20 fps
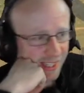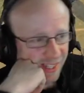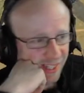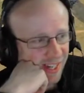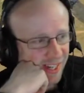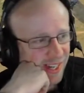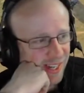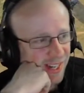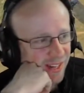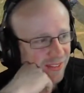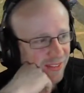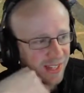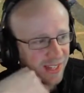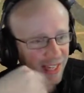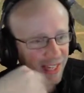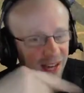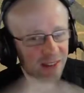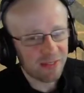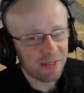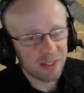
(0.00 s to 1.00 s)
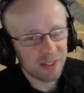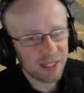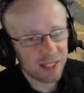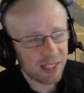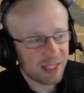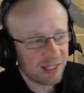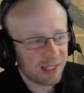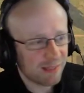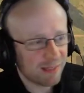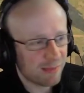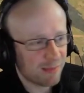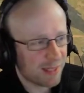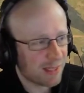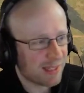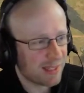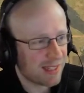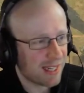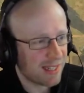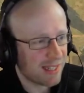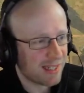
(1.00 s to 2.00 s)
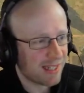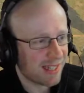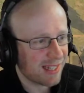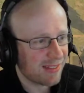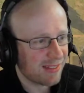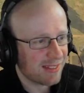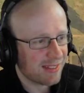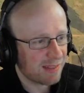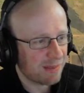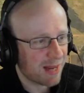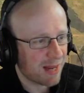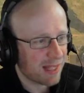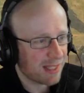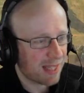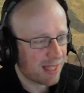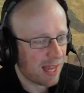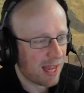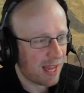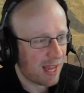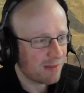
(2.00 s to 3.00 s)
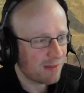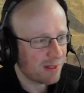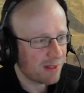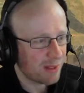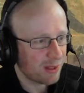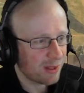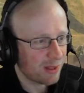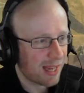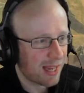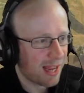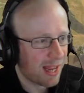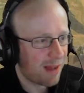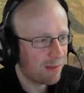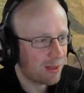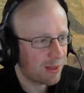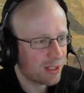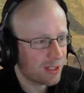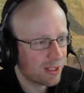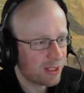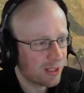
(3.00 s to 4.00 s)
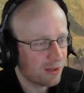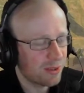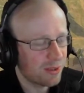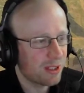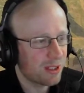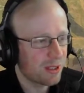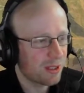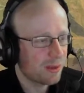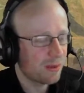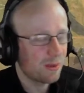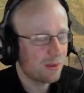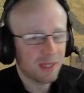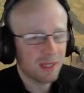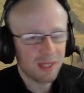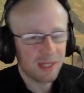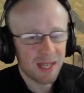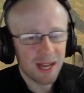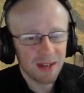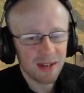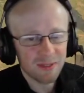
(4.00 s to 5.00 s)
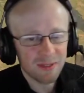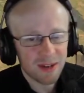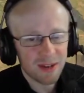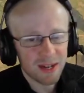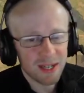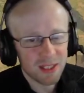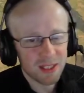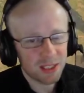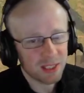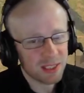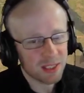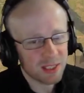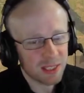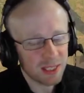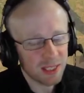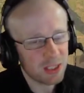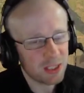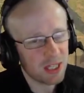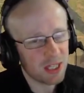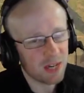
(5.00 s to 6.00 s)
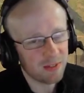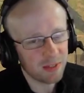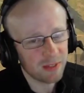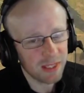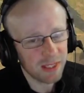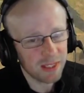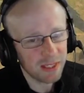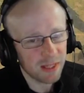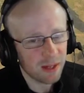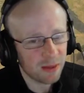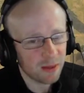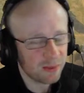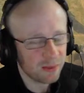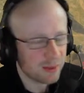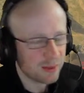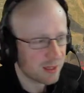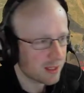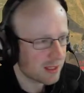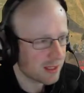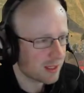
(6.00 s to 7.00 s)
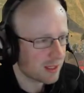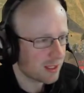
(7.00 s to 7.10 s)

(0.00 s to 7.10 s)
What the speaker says: The cavalry in the mid-centre here is about to get absolutely hammered due to light fire. As you can see, javelinos.